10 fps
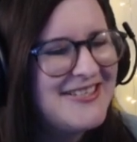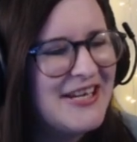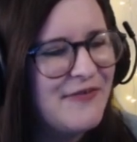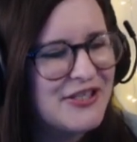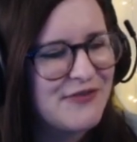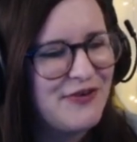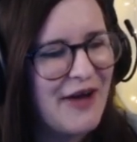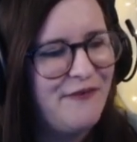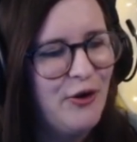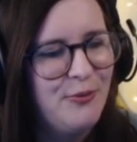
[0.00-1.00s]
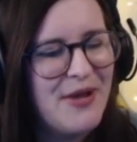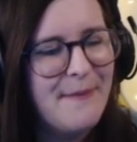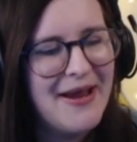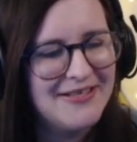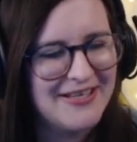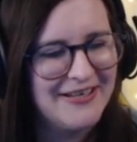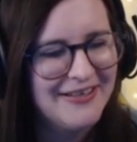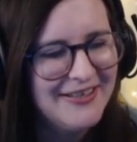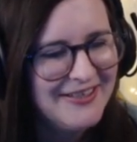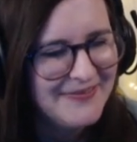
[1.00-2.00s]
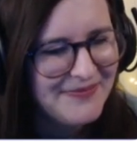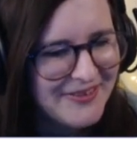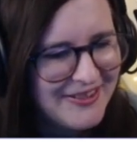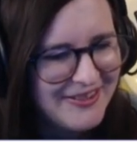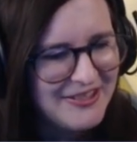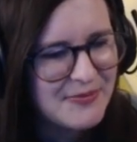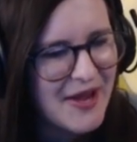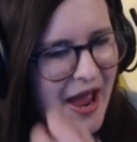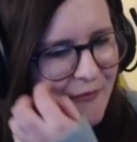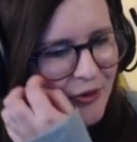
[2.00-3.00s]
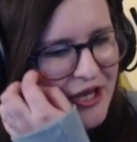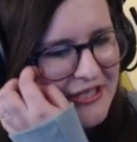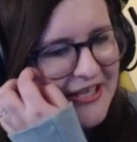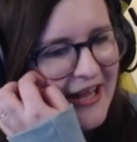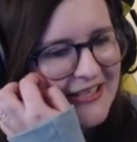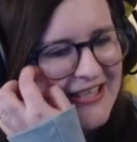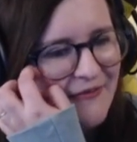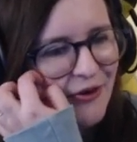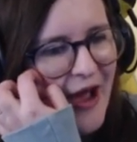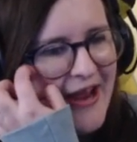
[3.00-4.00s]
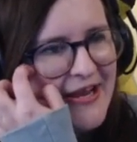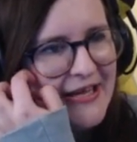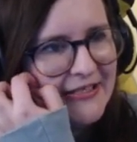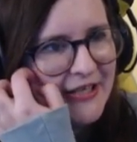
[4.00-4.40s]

Zena versus FNAF 4 would be amazing. Used to be everyone on the internet like seven or eight years